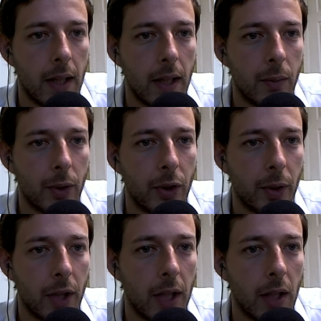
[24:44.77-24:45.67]
With the
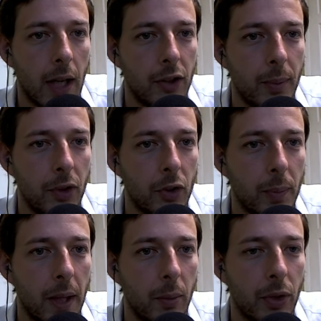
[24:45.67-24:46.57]
rook here. I suppose it's
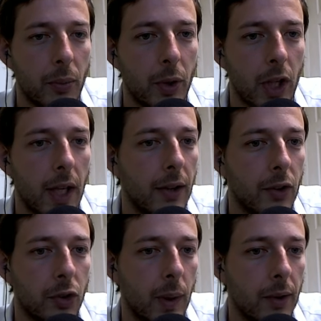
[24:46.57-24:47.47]
playable with the rook on either
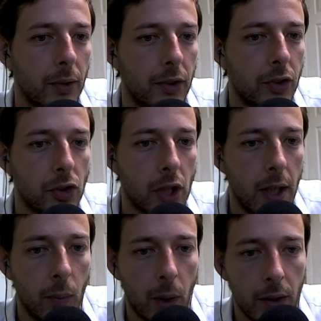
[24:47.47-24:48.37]
square. So let's just try
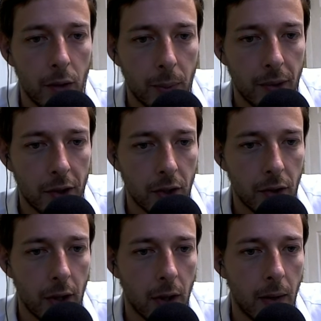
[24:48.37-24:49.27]
in one of these positions.
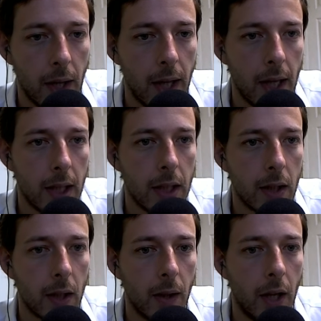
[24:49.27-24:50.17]
Here,
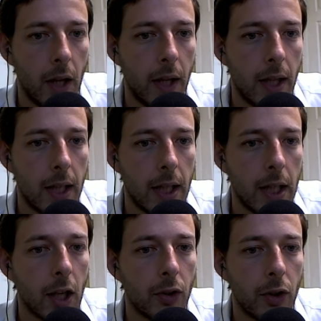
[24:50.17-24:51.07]
here,
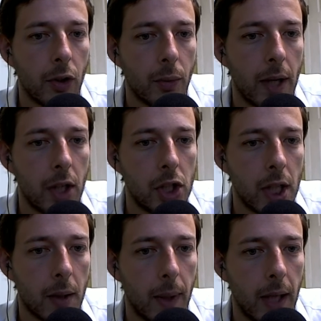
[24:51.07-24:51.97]
here. So you're threatening
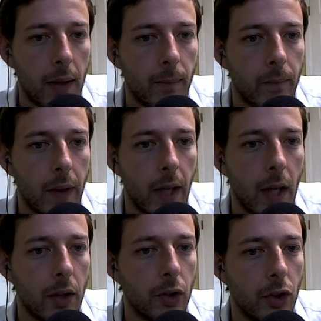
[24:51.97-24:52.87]
checkmate.
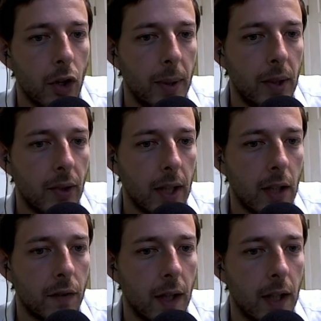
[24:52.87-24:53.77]
There's no piece that can
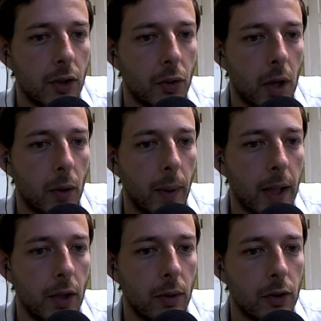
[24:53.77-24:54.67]
defend it, so all white
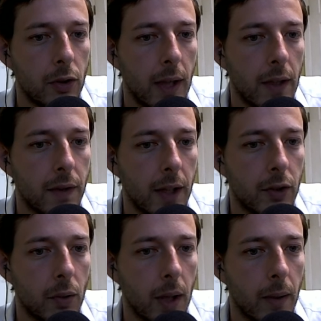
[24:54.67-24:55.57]
can do is create a flight
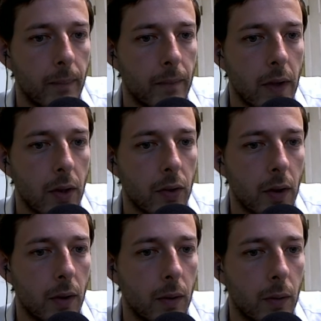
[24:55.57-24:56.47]
square.
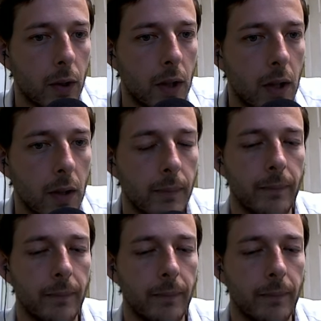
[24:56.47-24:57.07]
So rook here.